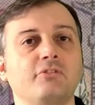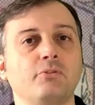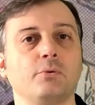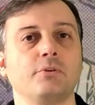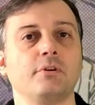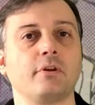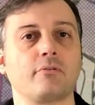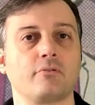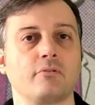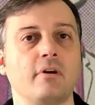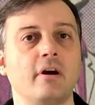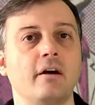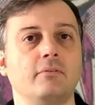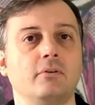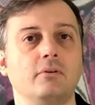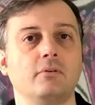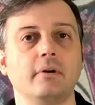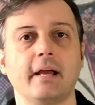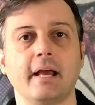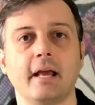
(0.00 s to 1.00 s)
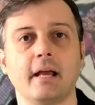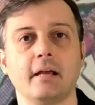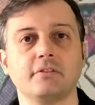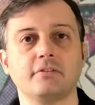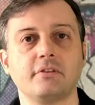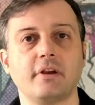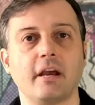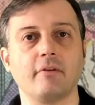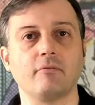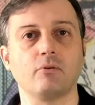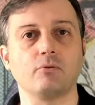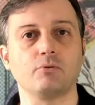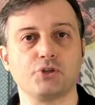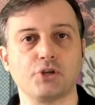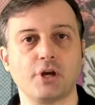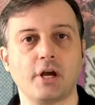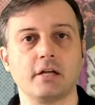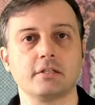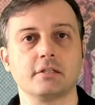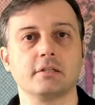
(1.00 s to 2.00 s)
to another level, as Tyrone
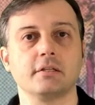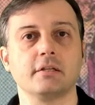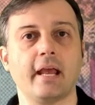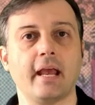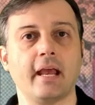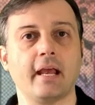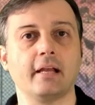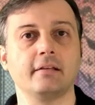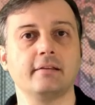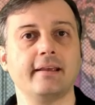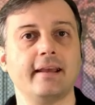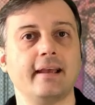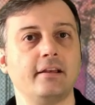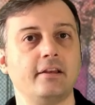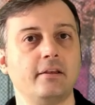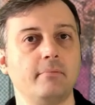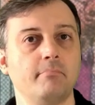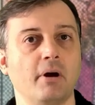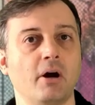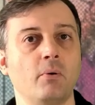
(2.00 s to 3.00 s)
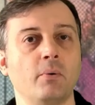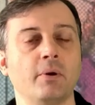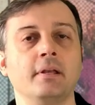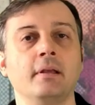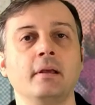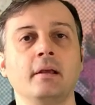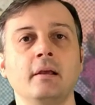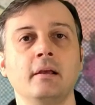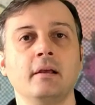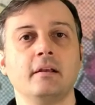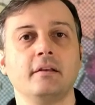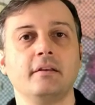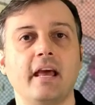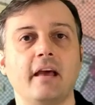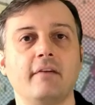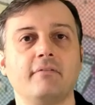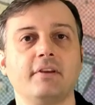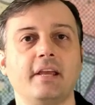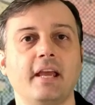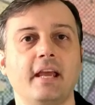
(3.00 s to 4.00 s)
Johnson and Tandy Bowen
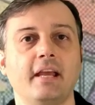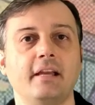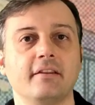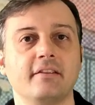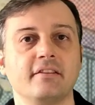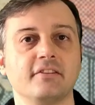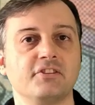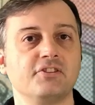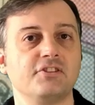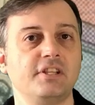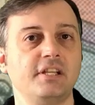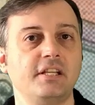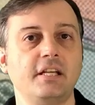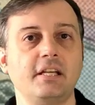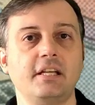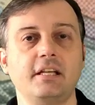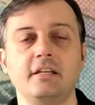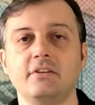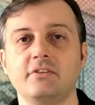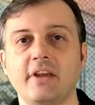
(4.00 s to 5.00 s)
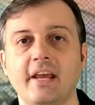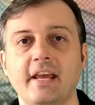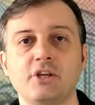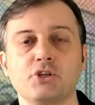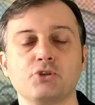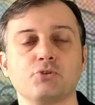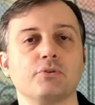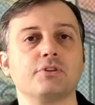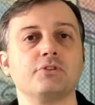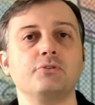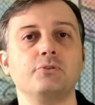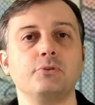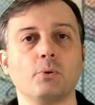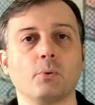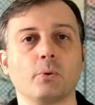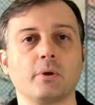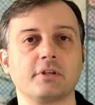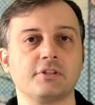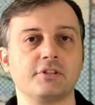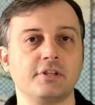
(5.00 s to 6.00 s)
navigate the seedy, dangerous New
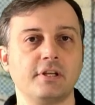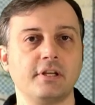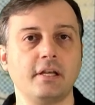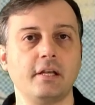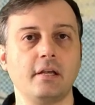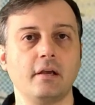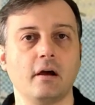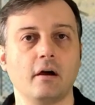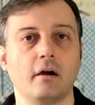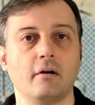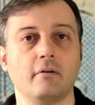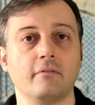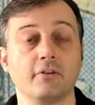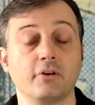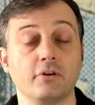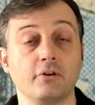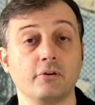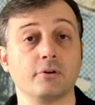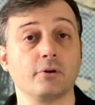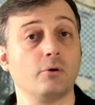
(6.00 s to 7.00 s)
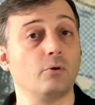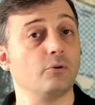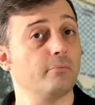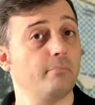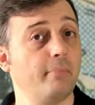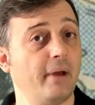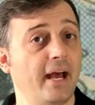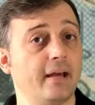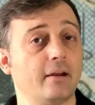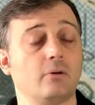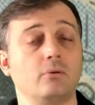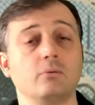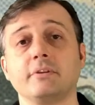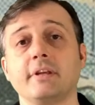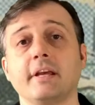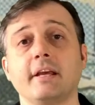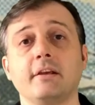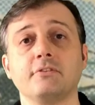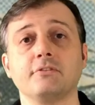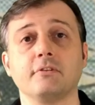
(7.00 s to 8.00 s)
York City of the good old bad old
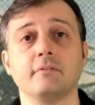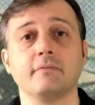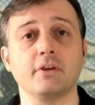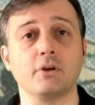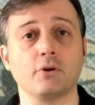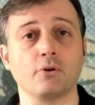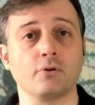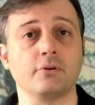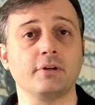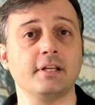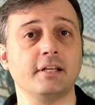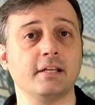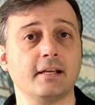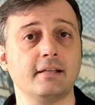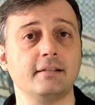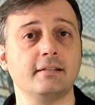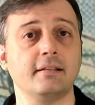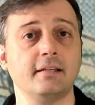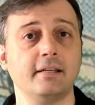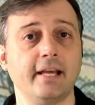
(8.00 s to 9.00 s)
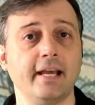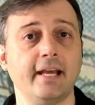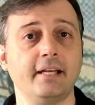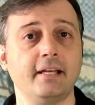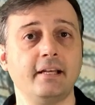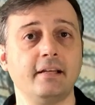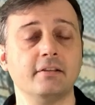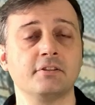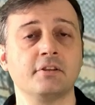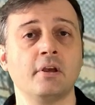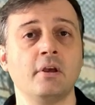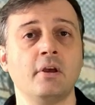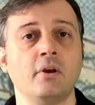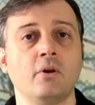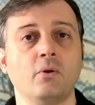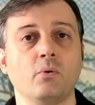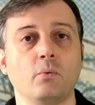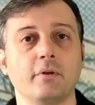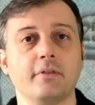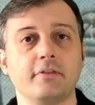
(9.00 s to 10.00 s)
days of the early 1980s,
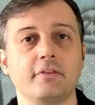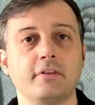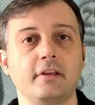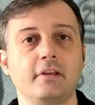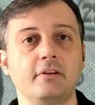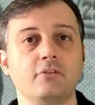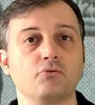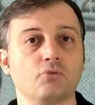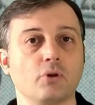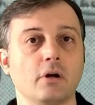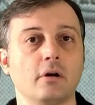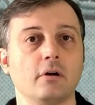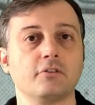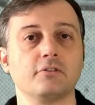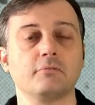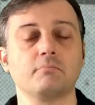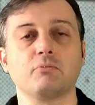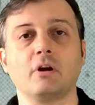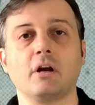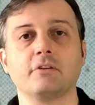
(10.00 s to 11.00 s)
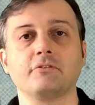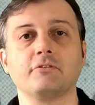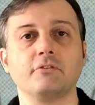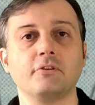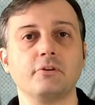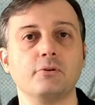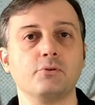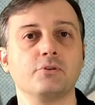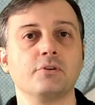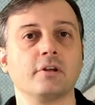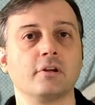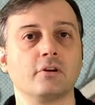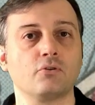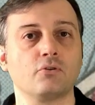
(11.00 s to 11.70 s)
with the drugs, prostitution, and